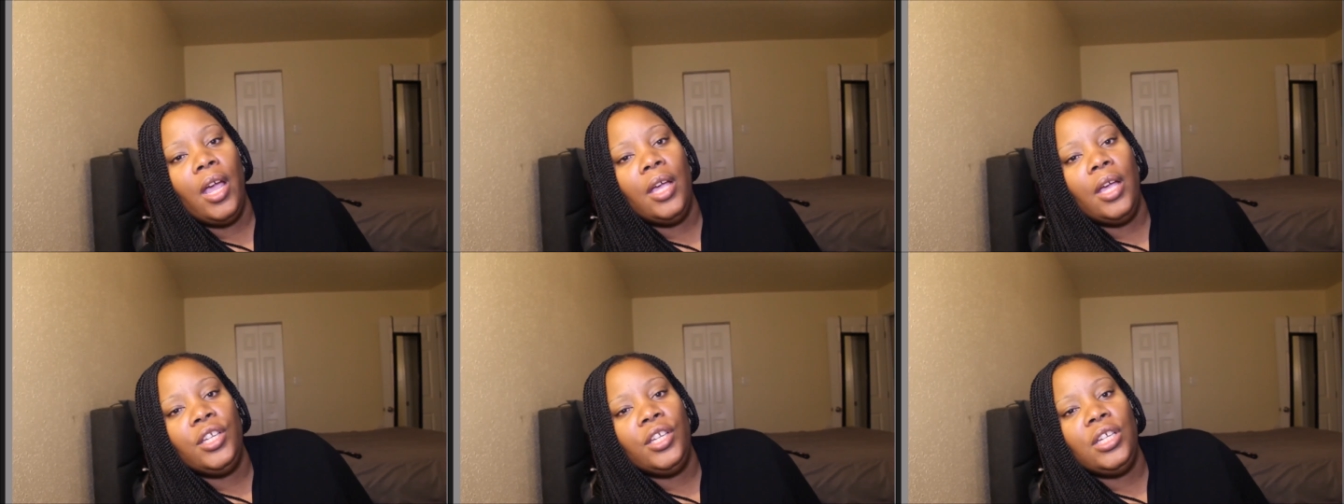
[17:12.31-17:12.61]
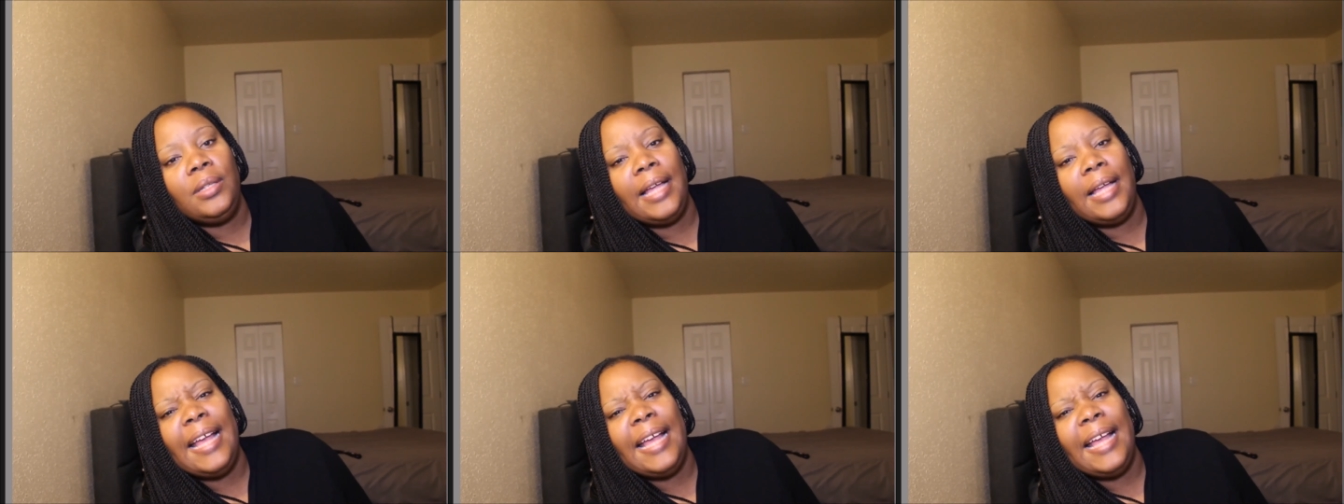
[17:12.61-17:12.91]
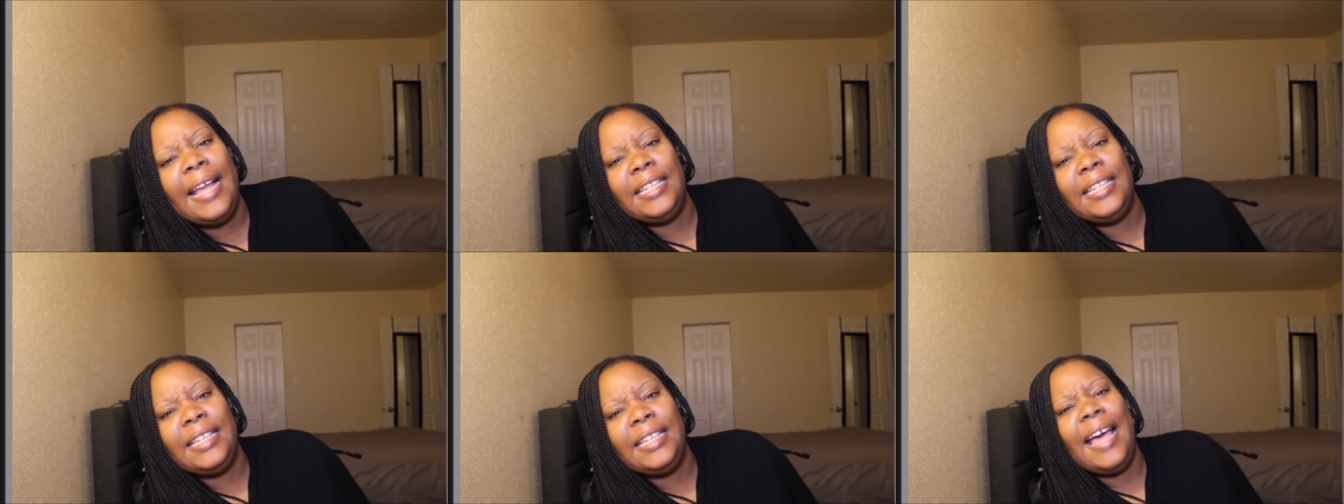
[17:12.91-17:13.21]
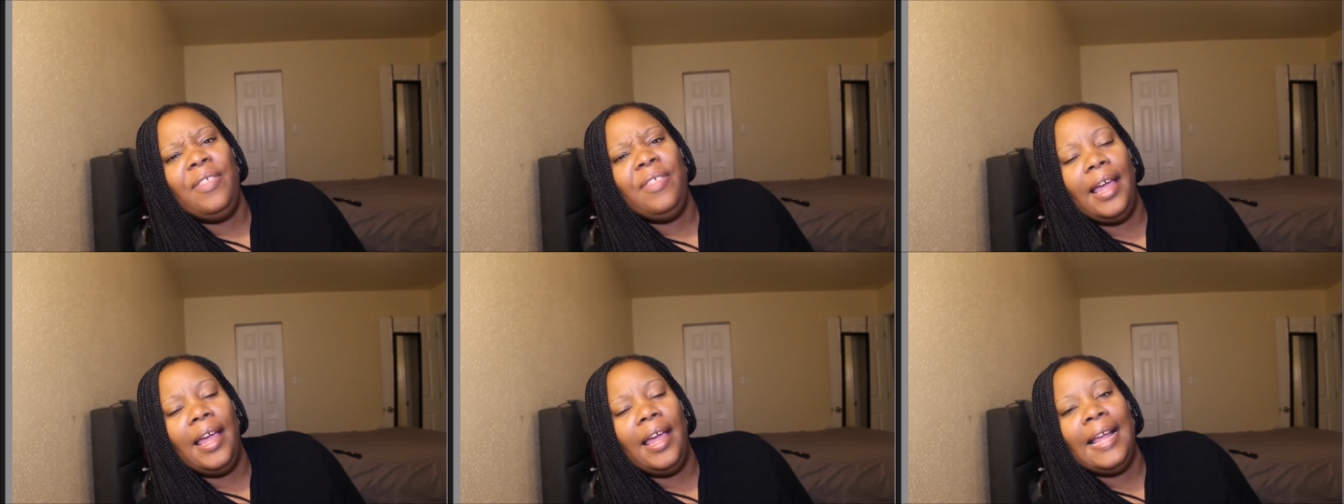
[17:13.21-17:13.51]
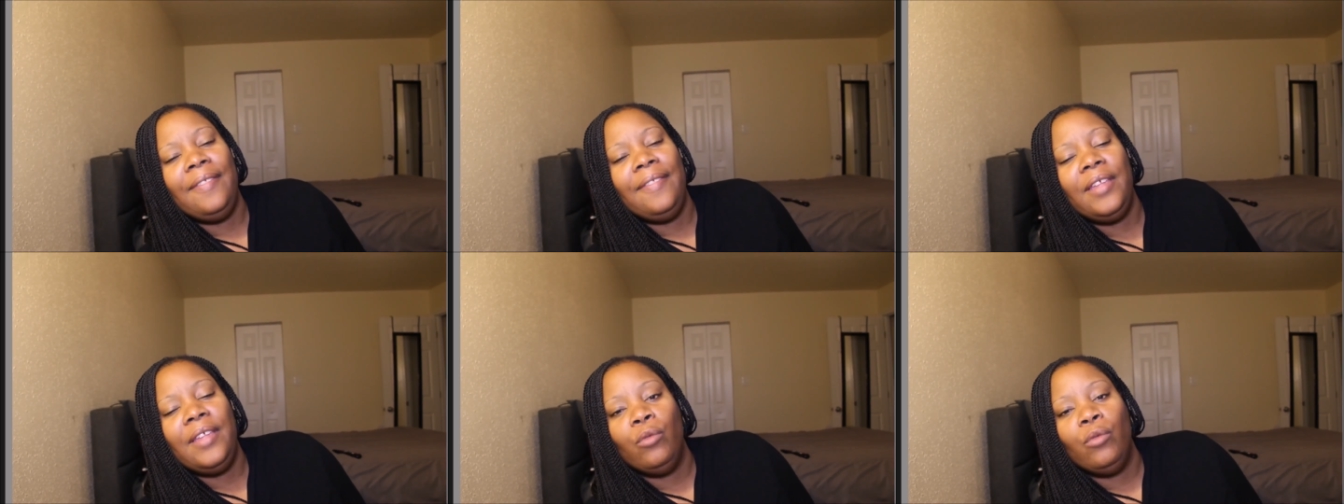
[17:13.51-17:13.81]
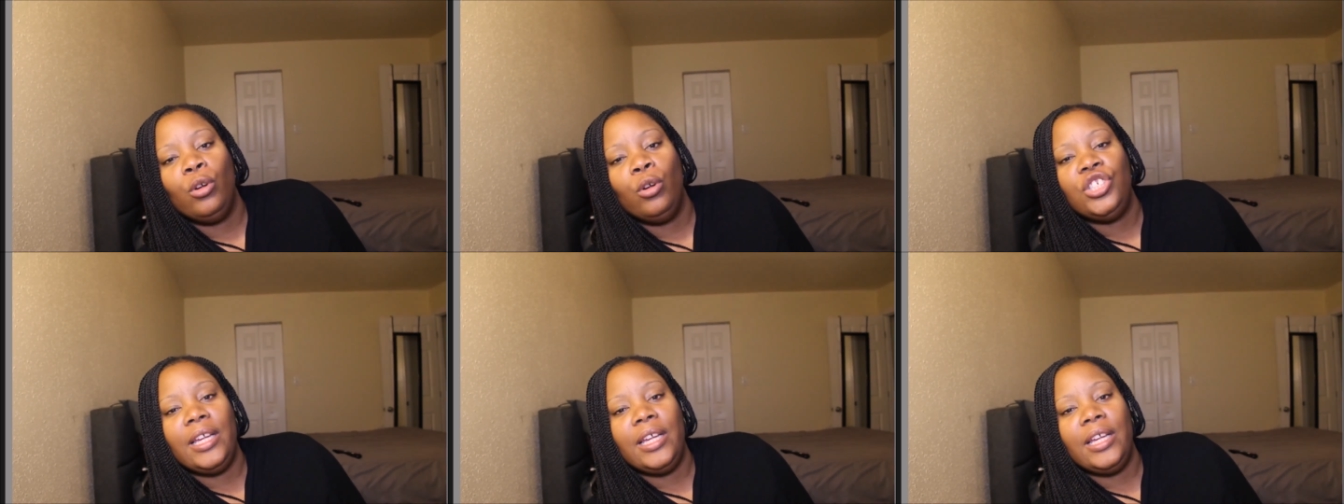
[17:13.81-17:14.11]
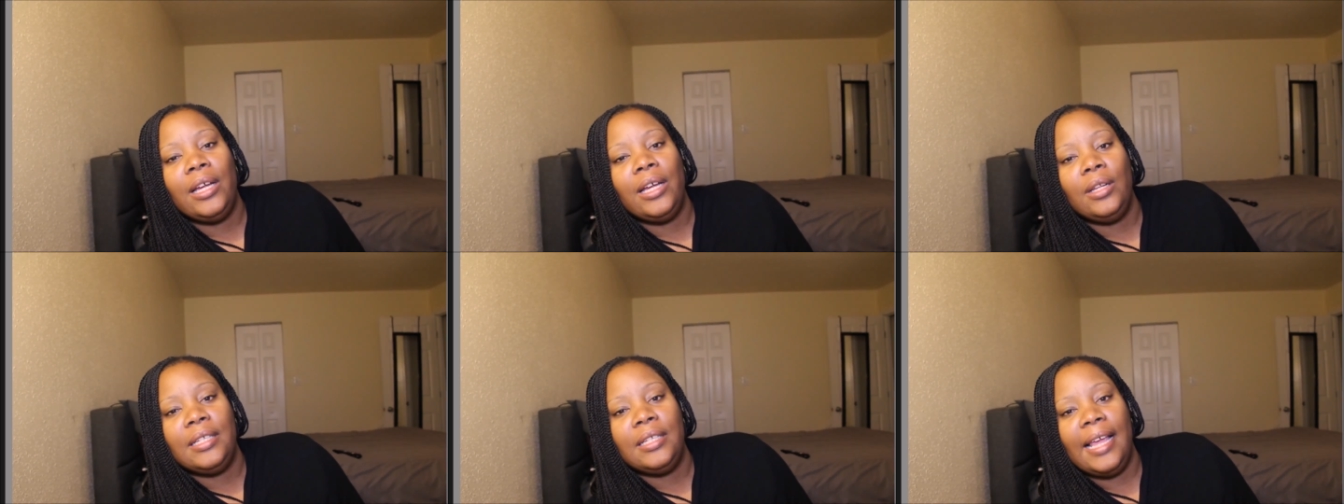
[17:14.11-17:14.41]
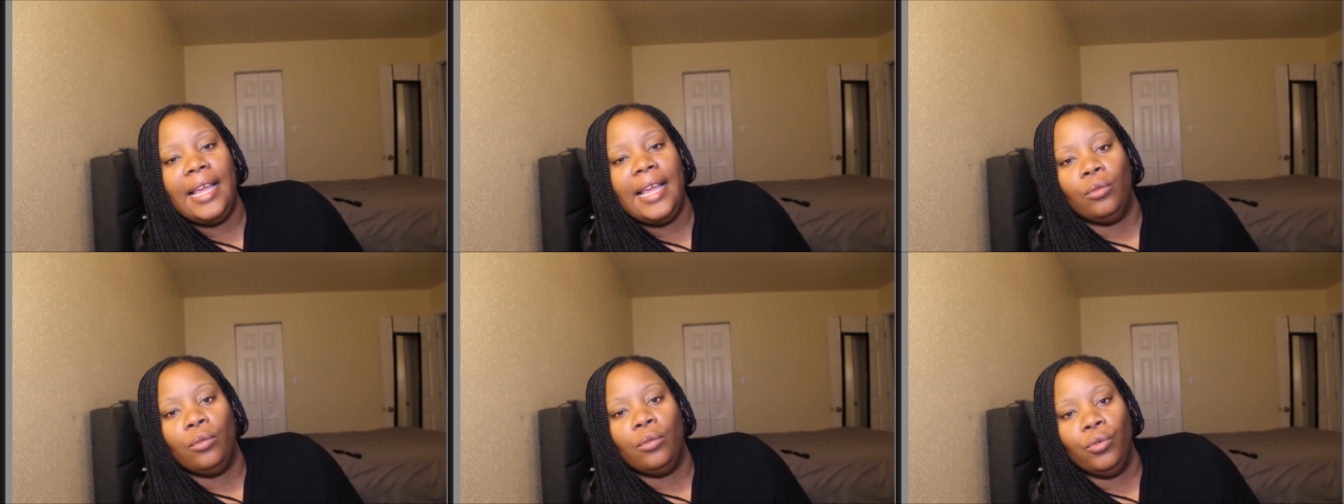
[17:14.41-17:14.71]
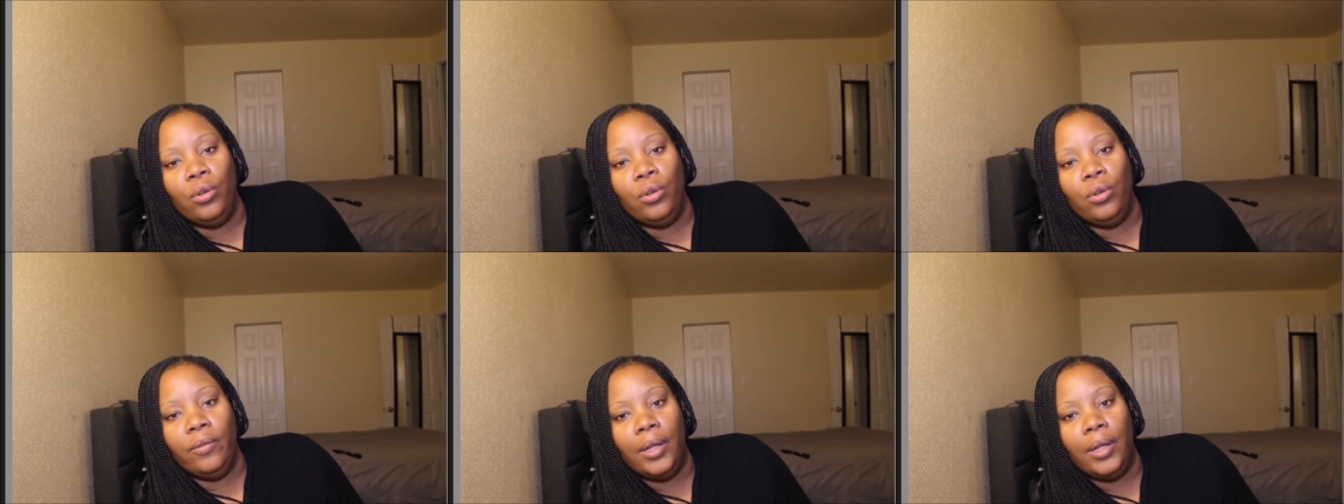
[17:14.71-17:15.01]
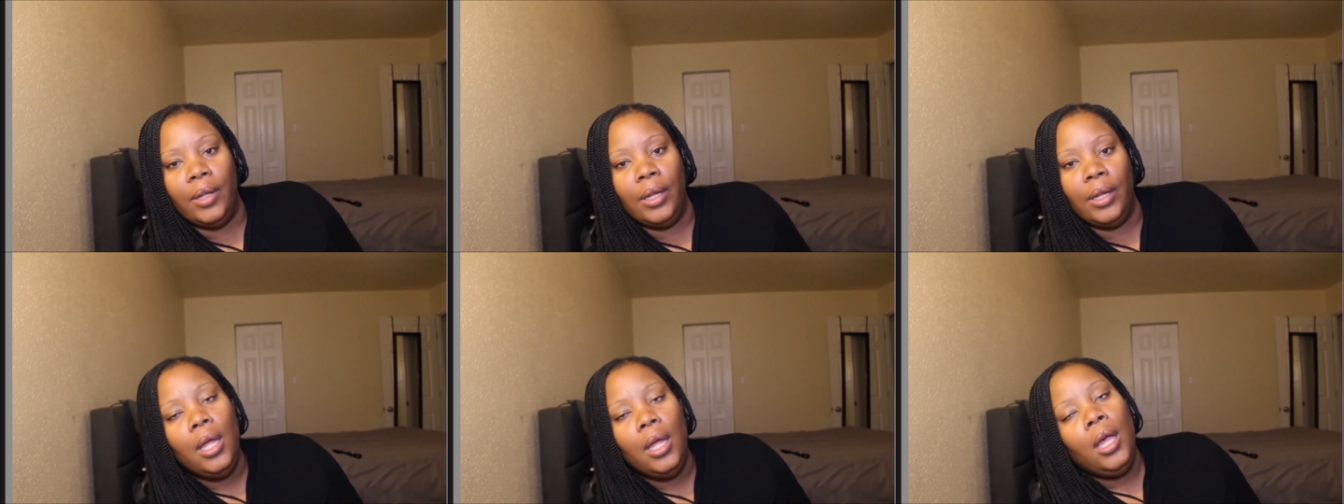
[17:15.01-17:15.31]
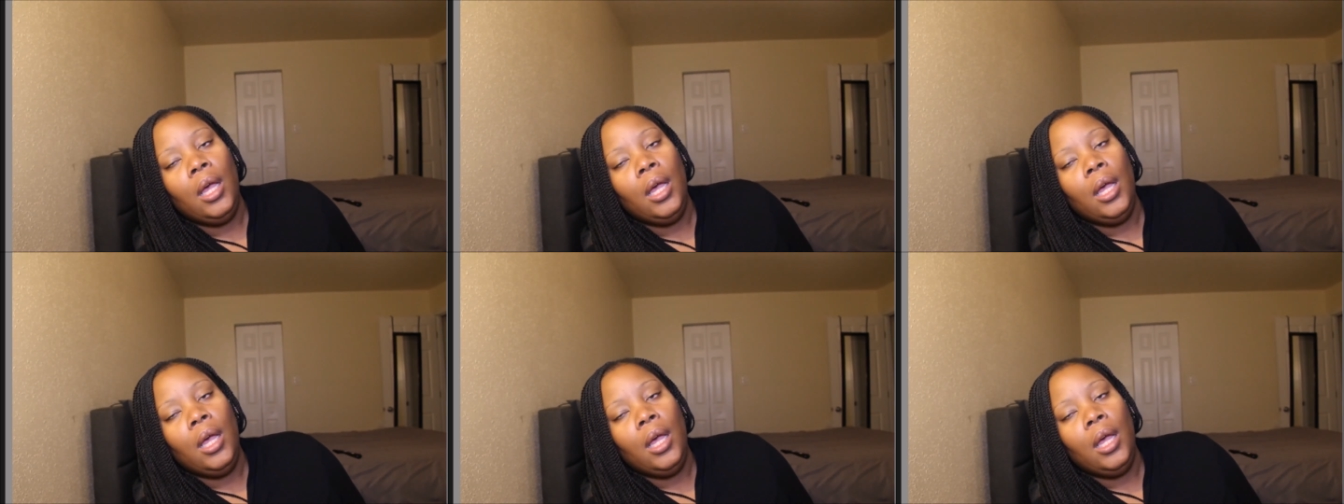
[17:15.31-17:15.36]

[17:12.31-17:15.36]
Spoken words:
she's like, I think Rochelle is at the root of it.